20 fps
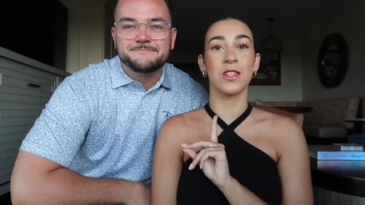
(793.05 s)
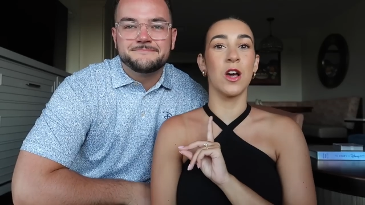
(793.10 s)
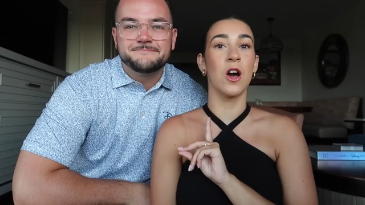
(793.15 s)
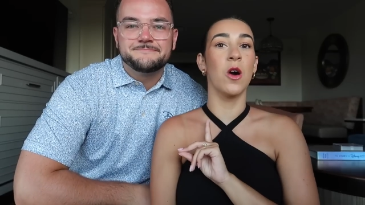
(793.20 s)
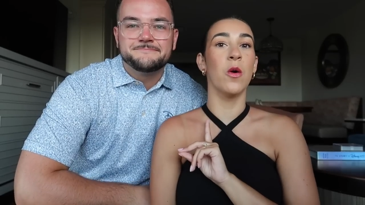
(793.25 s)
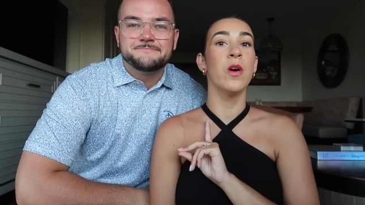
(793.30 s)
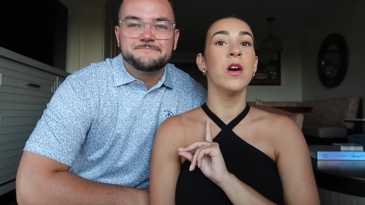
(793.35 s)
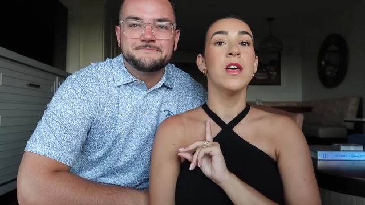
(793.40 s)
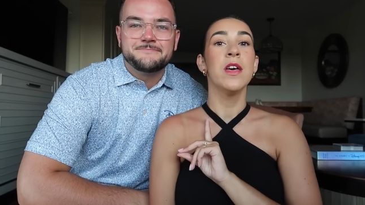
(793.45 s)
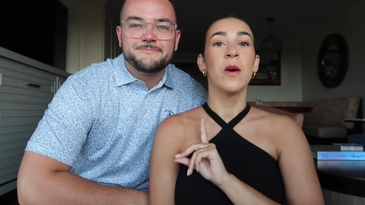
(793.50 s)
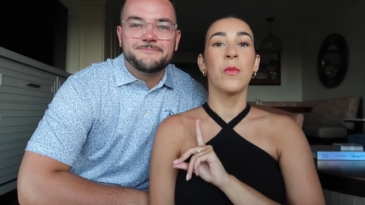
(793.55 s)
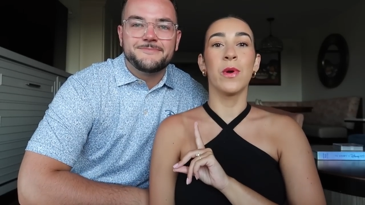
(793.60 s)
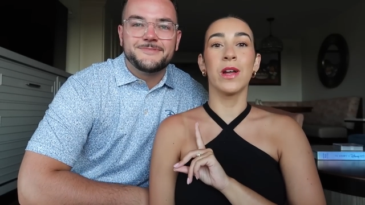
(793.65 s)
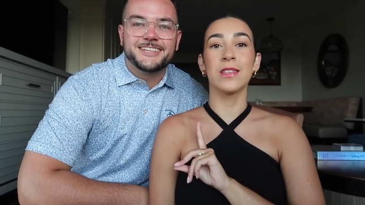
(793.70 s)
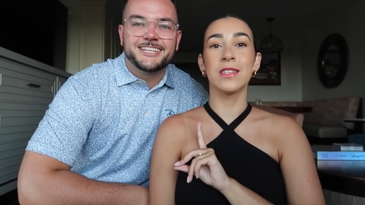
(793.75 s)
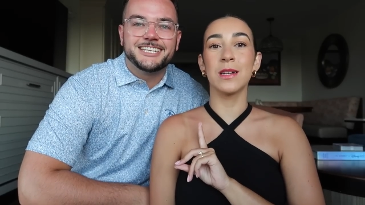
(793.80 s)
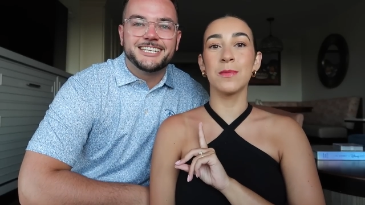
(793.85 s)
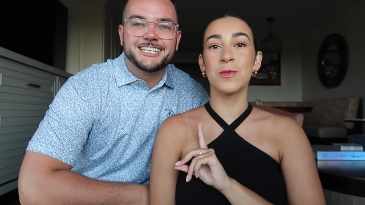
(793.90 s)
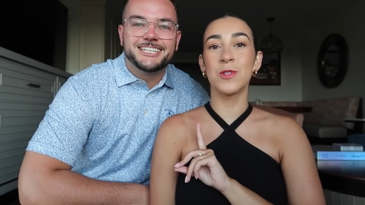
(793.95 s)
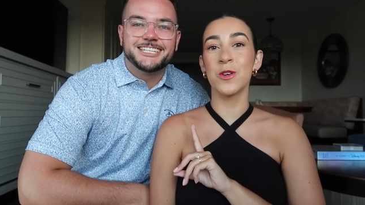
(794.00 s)
Speaker 1: So we
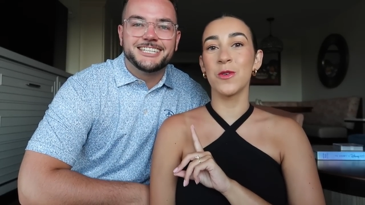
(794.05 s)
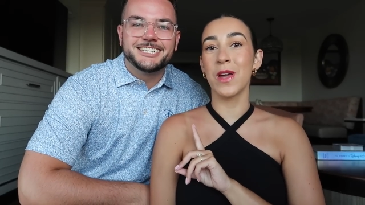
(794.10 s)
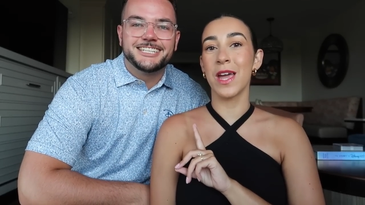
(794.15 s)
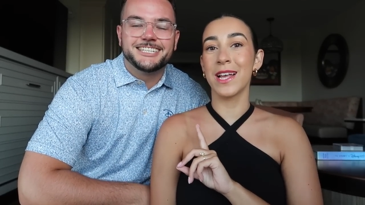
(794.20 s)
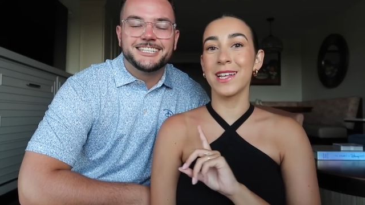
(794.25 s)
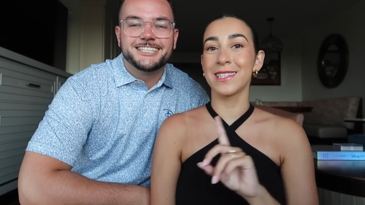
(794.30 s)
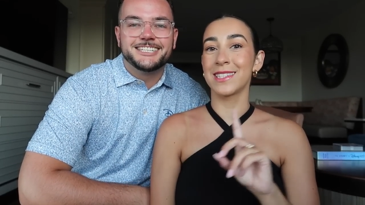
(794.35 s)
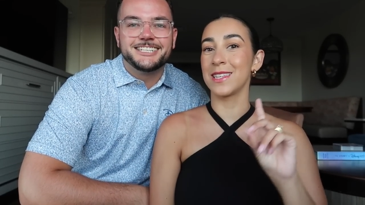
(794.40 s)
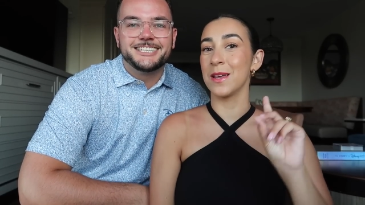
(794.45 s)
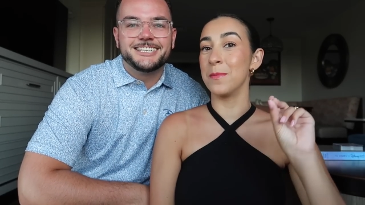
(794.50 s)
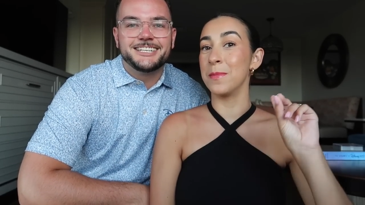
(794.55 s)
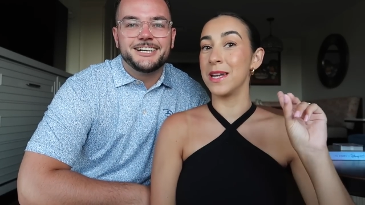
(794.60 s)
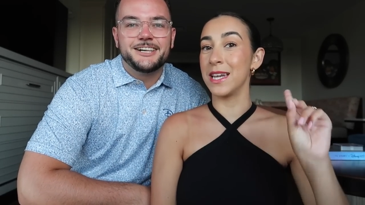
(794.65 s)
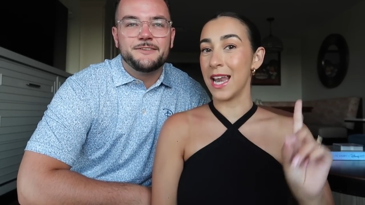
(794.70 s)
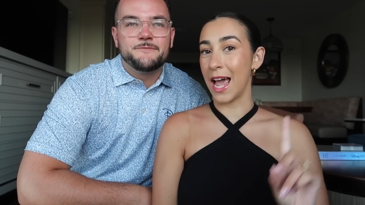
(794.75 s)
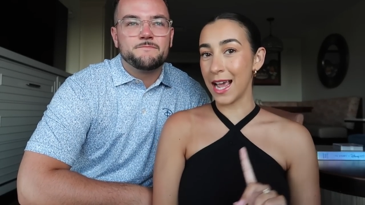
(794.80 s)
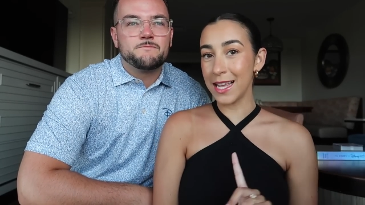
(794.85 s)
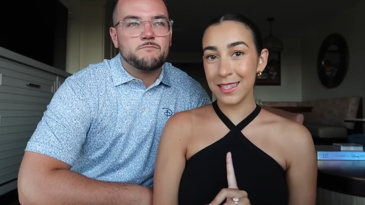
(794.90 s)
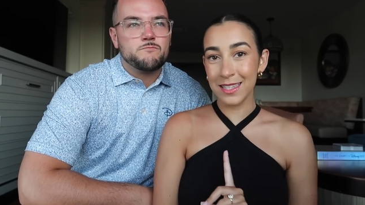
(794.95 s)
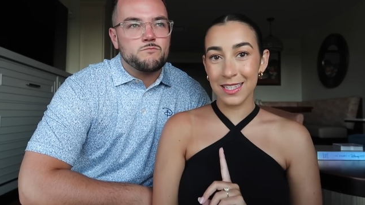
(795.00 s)
ended up doing some
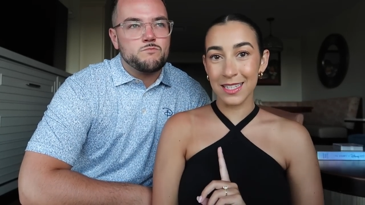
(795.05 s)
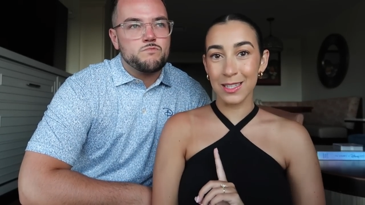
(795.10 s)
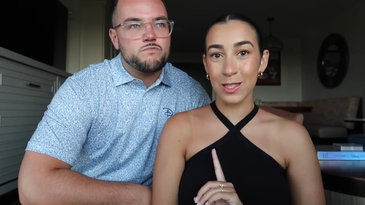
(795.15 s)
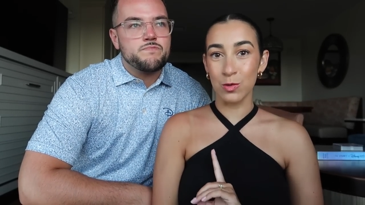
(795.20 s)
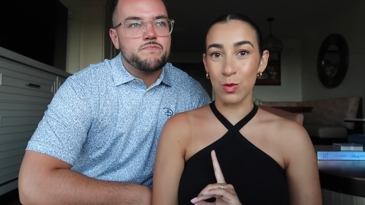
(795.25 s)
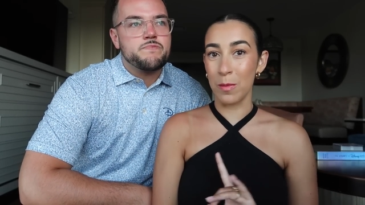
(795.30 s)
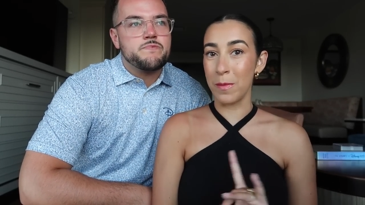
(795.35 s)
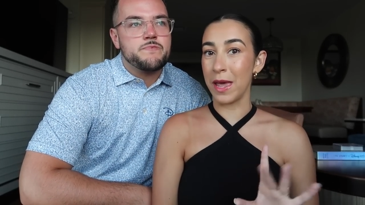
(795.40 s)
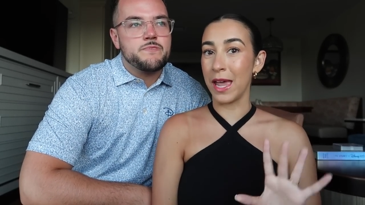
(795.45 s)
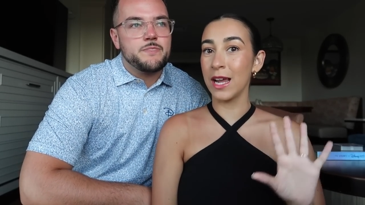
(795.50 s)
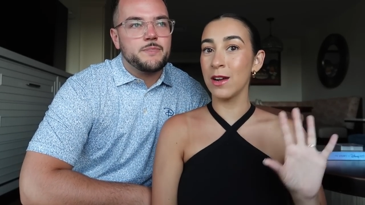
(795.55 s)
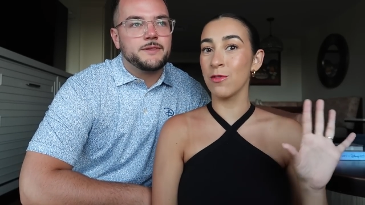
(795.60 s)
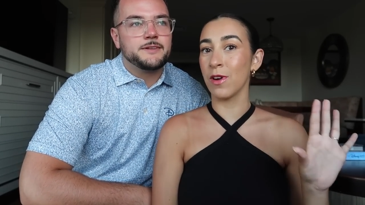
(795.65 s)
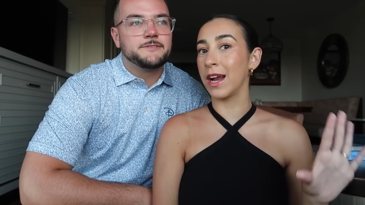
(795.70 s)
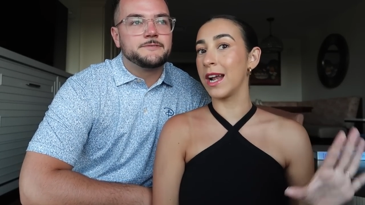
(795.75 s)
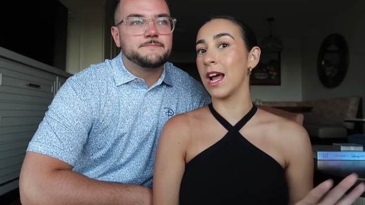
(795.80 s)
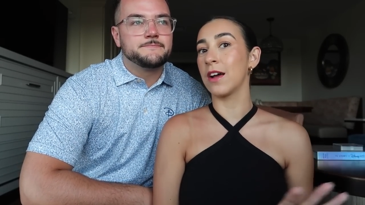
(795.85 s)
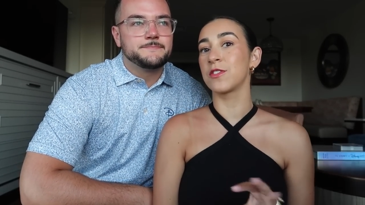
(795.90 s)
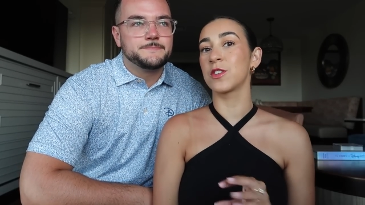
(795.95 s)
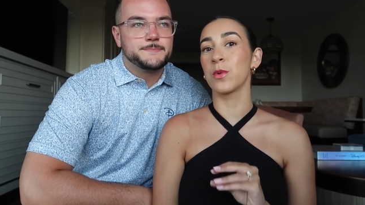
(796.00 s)
nice swimming right mm-hmm.